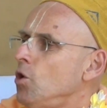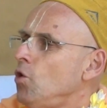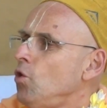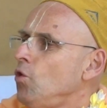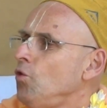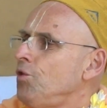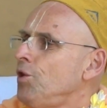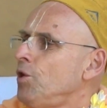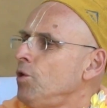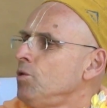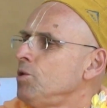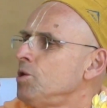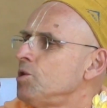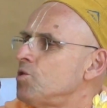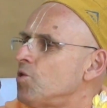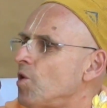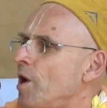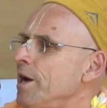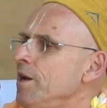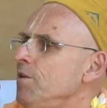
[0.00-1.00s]
although the
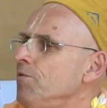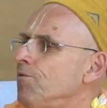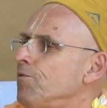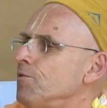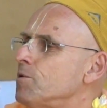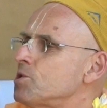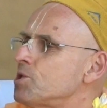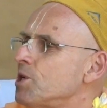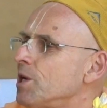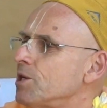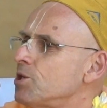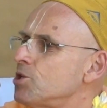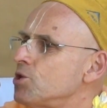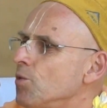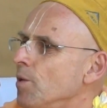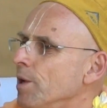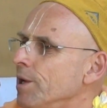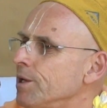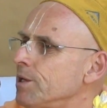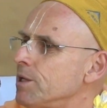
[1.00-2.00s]
drive for
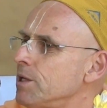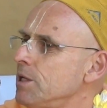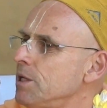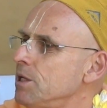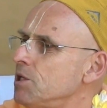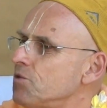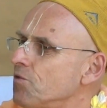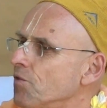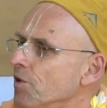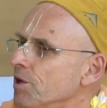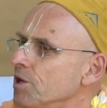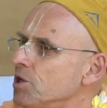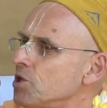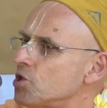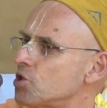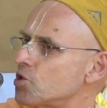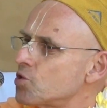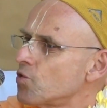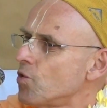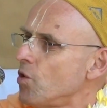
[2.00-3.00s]
sexuality is very
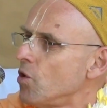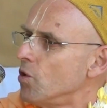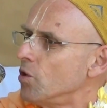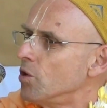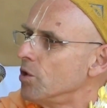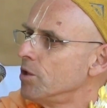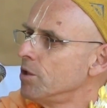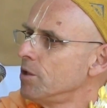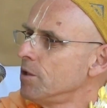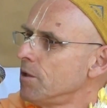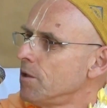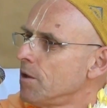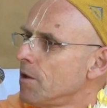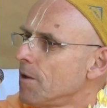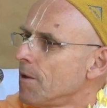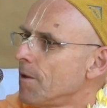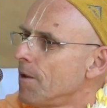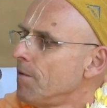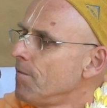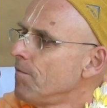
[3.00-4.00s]
strong,
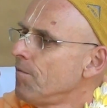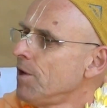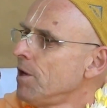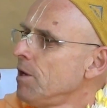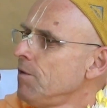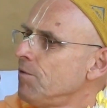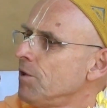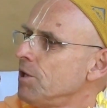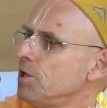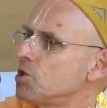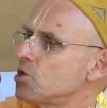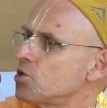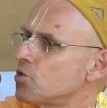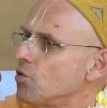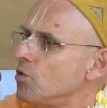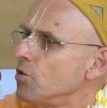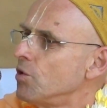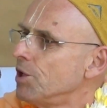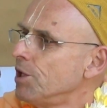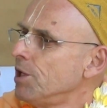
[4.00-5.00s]
very, very
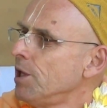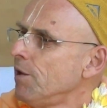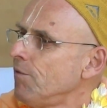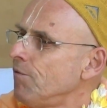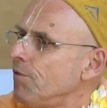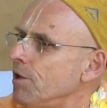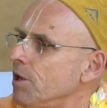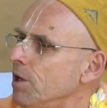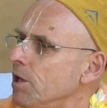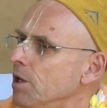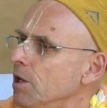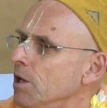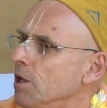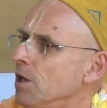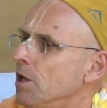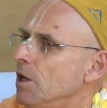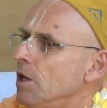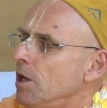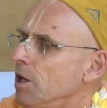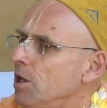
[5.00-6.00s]
strong in every
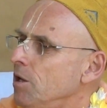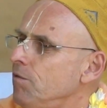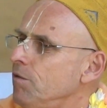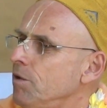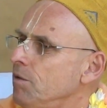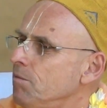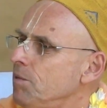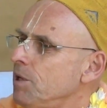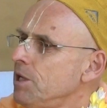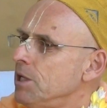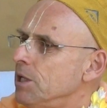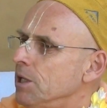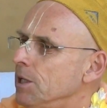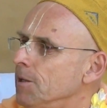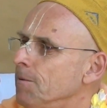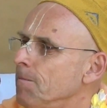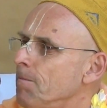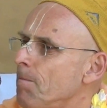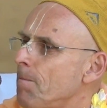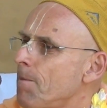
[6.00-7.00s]
living
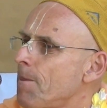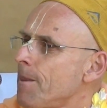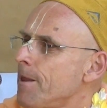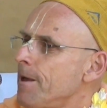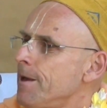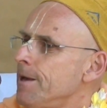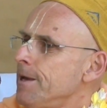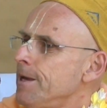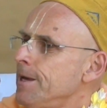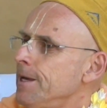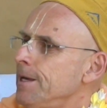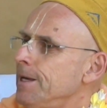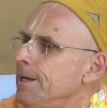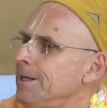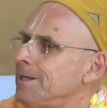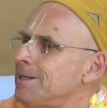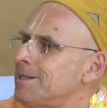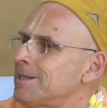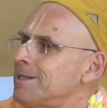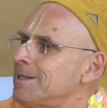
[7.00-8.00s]
being,
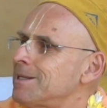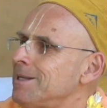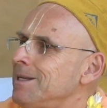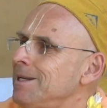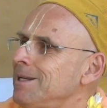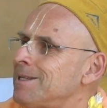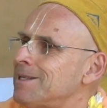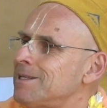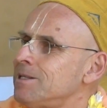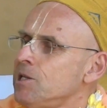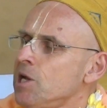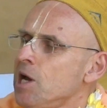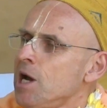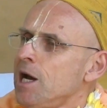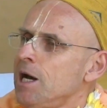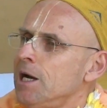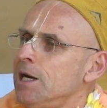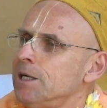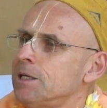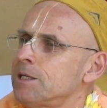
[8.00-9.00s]
it's
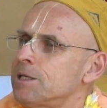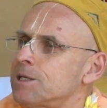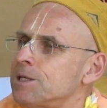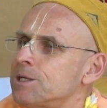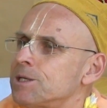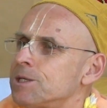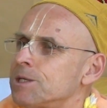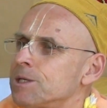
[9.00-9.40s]
not